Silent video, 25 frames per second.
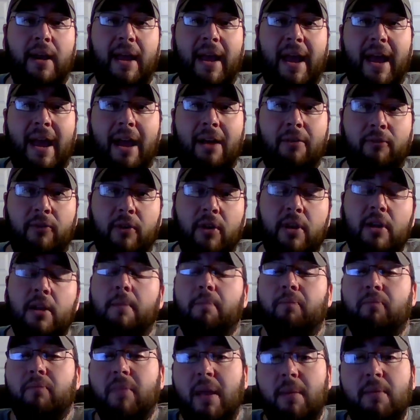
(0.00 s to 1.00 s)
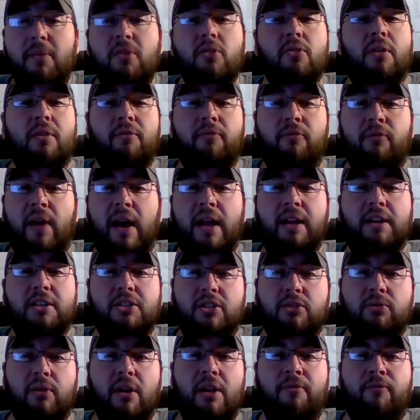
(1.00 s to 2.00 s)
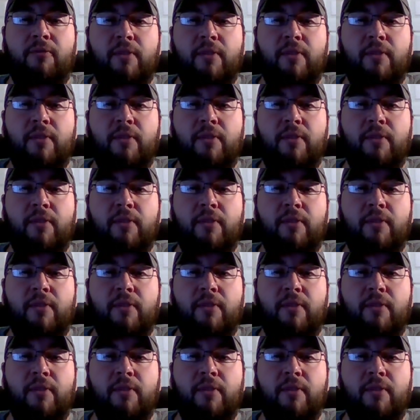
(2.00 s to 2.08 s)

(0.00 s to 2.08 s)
and a half. Maybe you can find a stray